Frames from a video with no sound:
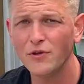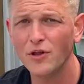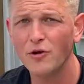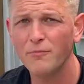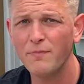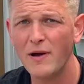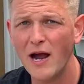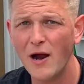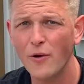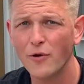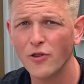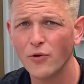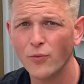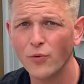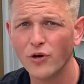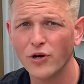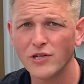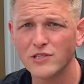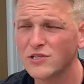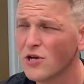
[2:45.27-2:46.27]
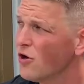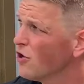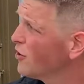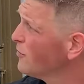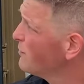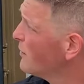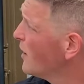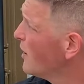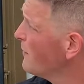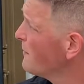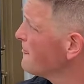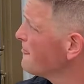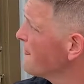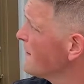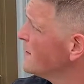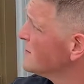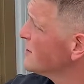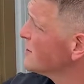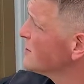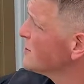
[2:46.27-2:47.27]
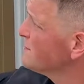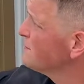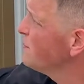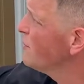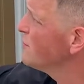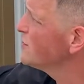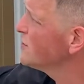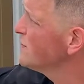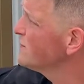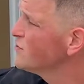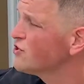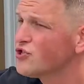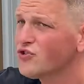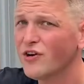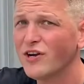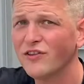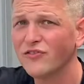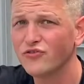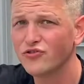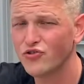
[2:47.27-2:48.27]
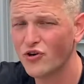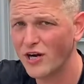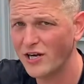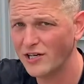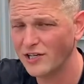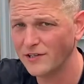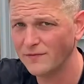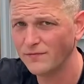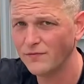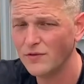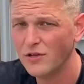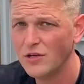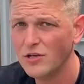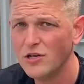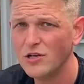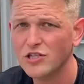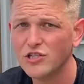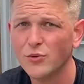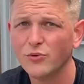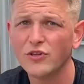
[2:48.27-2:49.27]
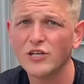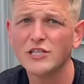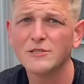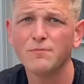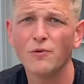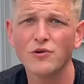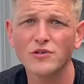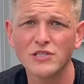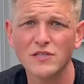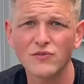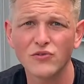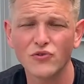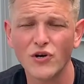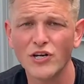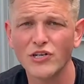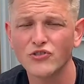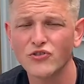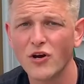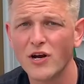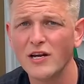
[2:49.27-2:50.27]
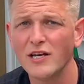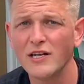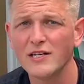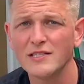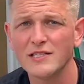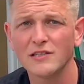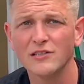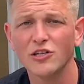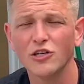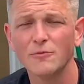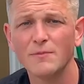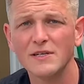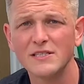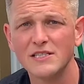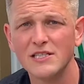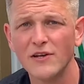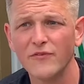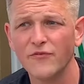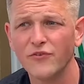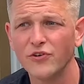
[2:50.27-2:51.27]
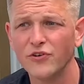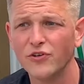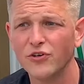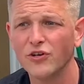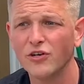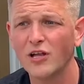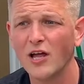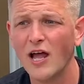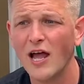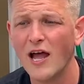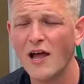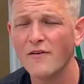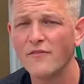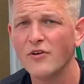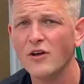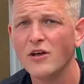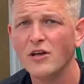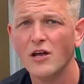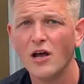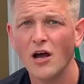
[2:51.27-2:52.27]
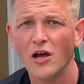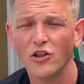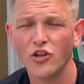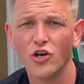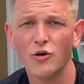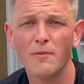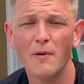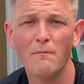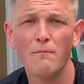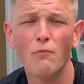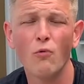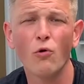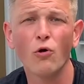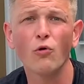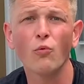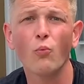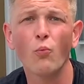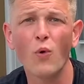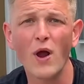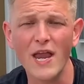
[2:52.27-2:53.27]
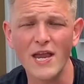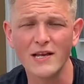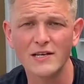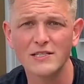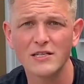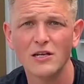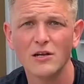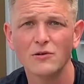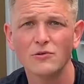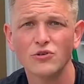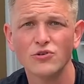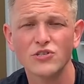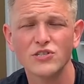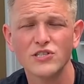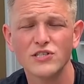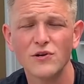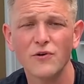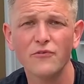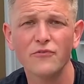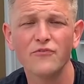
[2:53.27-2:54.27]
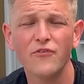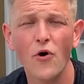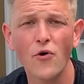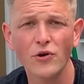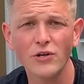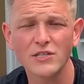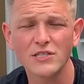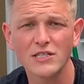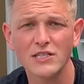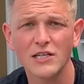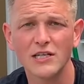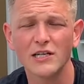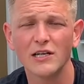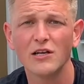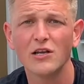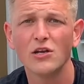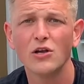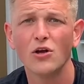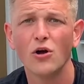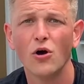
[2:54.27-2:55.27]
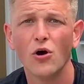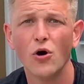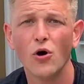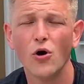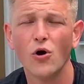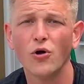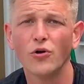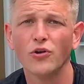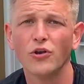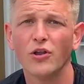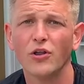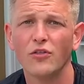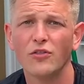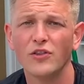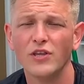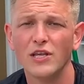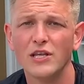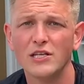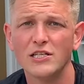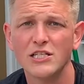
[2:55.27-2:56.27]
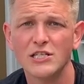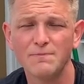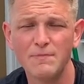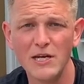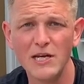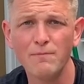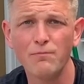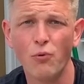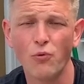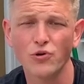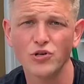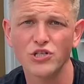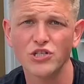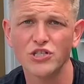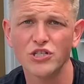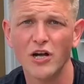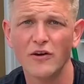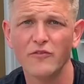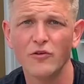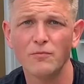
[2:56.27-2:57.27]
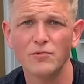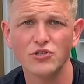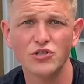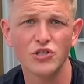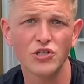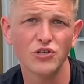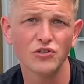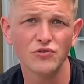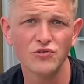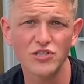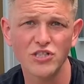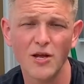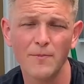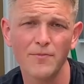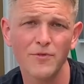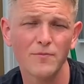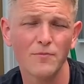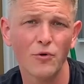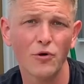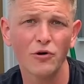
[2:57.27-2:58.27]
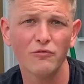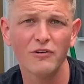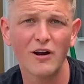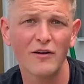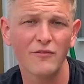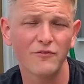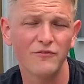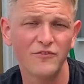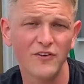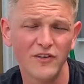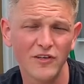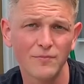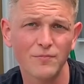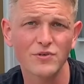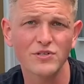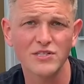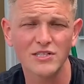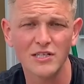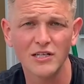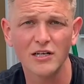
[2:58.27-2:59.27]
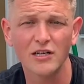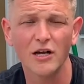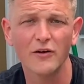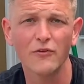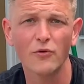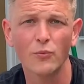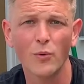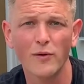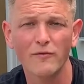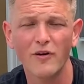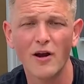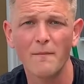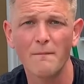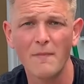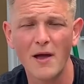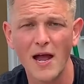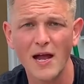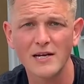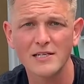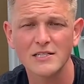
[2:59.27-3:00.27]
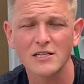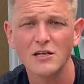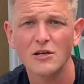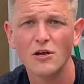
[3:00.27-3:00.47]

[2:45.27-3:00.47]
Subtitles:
of power that we're going to talk about is explosive strength training. So with explosive strength training, it's a little bit different. You're going to have a little bit more weight. You're still focusing on the speed portion of it, but you can use something more around 50% of your 1 rep max,